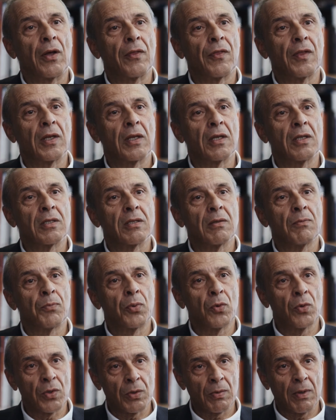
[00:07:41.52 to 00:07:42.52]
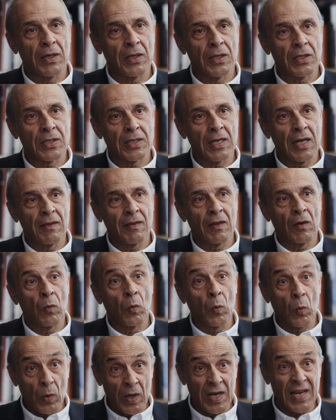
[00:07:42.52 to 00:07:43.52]
I think it's important to understand that
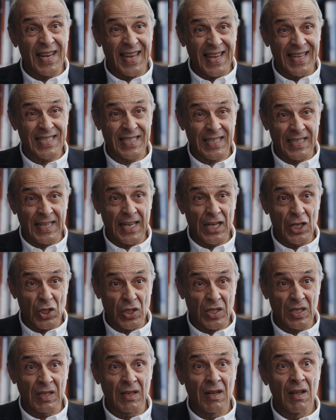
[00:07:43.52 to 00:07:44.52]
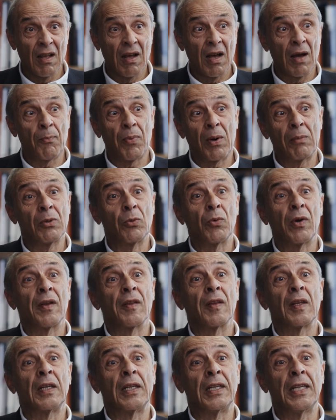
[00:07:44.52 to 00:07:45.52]
we as a nation are probably one
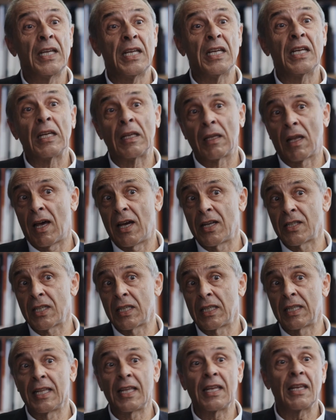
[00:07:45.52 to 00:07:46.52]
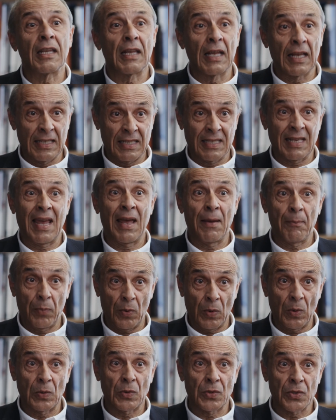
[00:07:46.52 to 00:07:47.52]
of the leading lights and leading
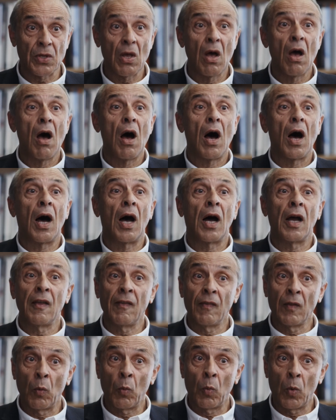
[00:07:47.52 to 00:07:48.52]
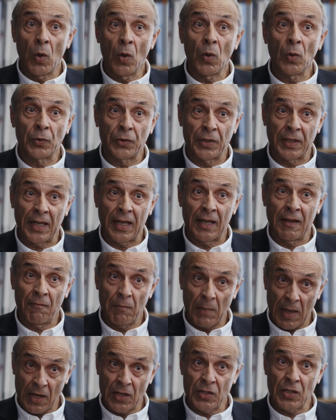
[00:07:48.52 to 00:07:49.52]
examples in the world today of
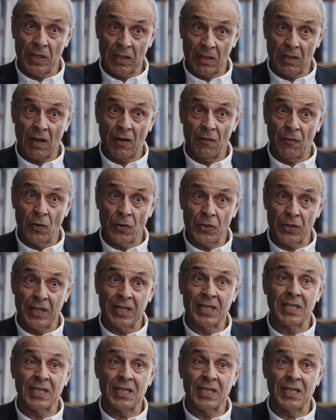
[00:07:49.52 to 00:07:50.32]
managing diversity,